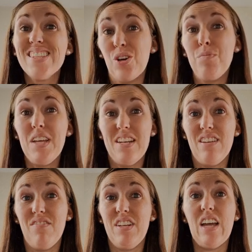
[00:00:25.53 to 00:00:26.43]
This could be a
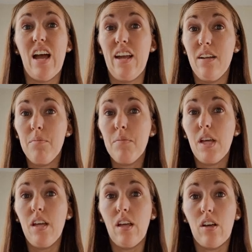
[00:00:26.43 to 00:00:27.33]
nifty item.
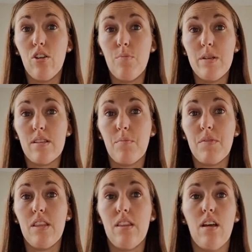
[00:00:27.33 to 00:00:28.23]
It could be
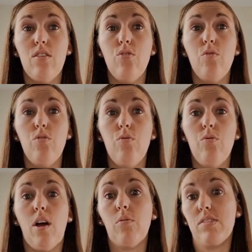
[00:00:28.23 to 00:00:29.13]
something that you
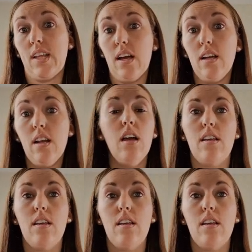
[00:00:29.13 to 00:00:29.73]
use outside.